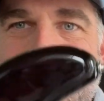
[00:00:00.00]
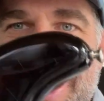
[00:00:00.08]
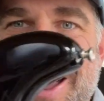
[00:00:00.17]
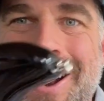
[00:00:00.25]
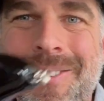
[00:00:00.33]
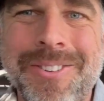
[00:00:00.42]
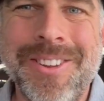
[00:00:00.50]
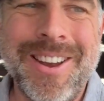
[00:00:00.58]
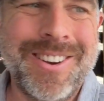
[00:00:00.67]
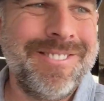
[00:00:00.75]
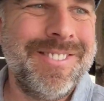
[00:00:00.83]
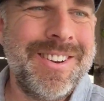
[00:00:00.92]
and I was
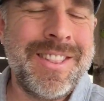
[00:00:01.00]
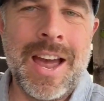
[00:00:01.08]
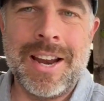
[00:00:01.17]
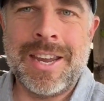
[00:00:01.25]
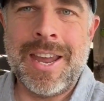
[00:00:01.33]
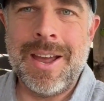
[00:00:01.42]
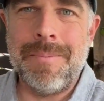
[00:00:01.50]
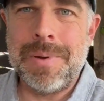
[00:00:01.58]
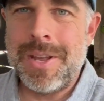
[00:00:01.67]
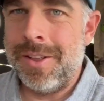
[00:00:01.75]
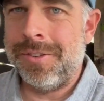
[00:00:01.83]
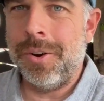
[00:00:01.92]
like, that can't
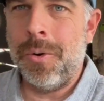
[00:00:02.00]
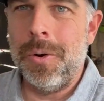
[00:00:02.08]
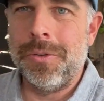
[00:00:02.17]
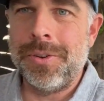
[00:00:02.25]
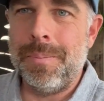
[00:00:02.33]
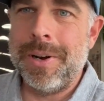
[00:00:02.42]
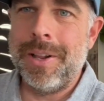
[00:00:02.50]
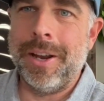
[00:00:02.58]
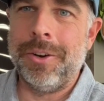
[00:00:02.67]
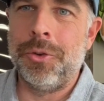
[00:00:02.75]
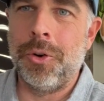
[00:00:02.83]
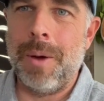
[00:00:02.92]
be this, or somebody
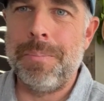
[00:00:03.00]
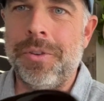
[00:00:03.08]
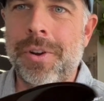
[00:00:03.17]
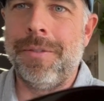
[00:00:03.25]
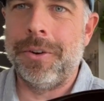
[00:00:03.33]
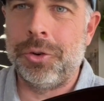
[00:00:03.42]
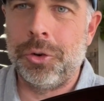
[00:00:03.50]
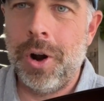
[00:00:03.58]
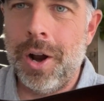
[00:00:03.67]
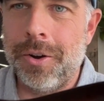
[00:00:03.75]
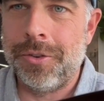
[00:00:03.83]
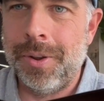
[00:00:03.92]
like dropped this off a
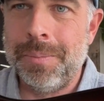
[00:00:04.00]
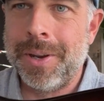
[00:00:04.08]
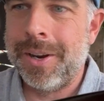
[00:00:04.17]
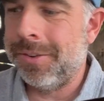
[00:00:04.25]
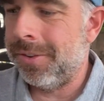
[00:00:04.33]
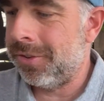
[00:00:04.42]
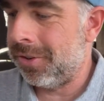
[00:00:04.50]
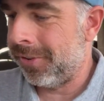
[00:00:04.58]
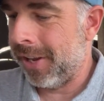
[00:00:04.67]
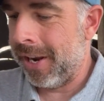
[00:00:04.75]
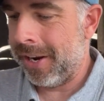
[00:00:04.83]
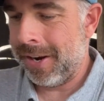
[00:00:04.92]
truck or something because it's just
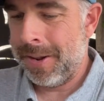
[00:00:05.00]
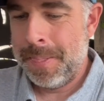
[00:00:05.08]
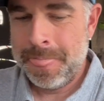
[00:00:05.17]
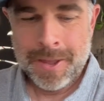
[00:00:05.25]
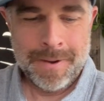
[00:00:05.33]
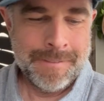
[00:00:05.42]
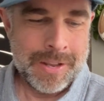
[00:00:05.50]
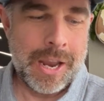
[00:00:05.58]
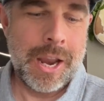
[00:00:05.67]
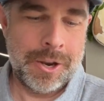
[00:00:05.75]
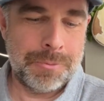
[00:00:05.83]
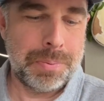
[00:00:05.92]
like
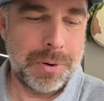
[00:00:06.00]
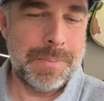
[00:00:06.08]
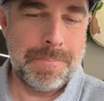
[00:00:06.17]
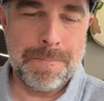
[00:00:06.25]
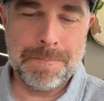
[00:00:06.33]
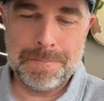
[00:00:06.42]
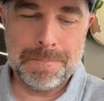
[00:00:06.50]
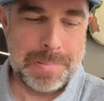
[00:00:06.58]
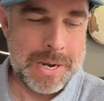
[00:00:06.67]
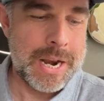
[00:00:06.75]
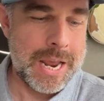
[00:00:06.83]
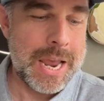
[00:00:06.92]
it's pretty
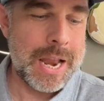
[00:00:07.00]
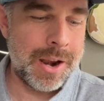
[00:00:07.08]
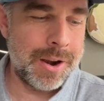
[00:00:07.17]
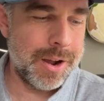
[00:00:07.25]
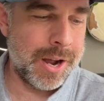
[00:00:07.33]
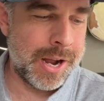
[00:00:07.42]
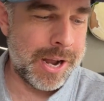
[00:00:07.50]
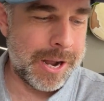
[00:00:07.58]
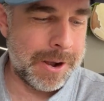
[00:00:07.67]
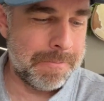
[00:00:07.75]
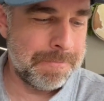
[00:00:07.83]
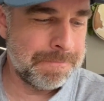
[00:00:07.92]
beat in.
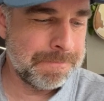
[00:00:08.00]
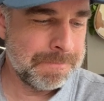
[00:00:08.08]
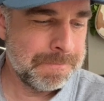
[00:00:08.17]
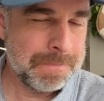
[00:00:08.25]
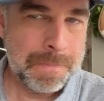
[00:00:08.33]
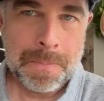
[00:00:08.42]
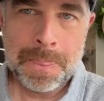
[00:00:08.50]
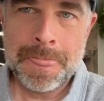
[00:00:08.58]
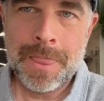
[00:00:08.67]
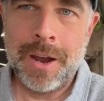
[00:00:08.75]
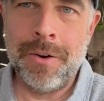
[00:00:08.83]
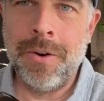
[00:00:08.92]
I
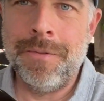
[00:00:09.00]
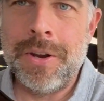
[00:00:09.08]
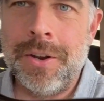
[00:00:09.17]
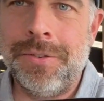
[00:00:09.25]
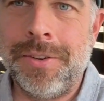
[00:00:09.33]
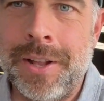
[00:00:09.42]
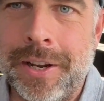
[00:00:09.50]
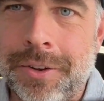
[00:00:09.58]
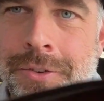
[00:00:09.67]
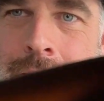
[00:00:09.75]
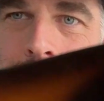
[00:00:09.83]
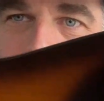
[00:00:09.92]
don't know if you can see like the
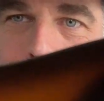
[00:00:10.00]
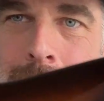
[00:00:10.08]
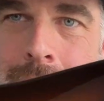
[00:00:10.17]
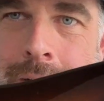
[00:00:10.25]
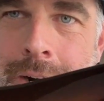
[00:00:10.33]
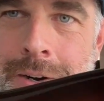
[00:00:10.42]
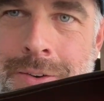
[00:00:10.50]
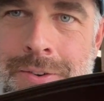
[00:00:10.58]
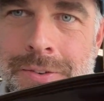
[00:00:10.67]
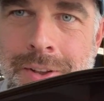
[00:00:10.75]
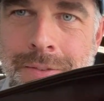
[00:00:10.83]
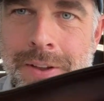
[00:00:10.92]
scratch marks
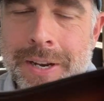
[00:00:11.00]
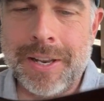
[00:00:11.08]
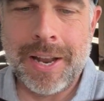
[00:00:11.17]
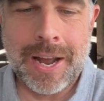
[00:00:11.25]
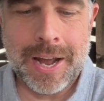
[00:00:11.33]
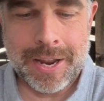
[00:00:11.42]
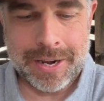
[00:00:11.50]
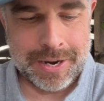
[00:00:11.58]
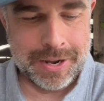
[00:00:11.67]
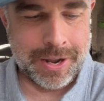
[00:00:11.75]
and stuff like that.